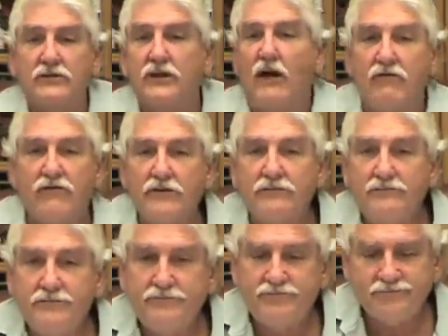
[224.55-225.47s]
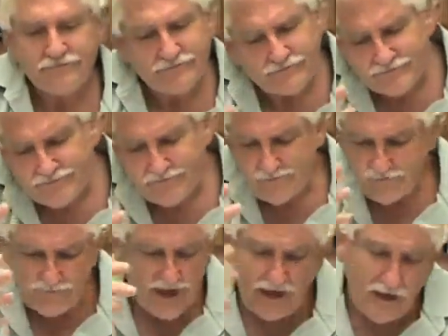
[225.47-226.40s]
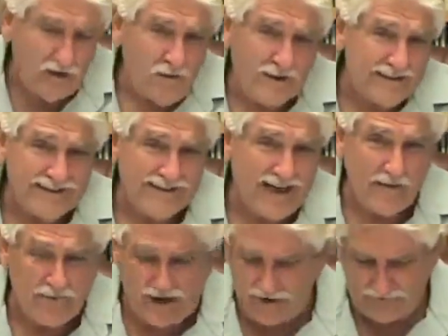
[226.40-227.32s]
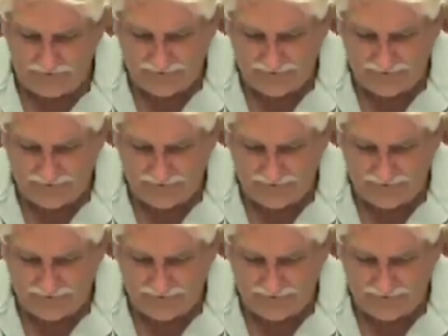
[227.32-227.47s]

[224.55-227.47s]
stuff. I don't know what to say about it.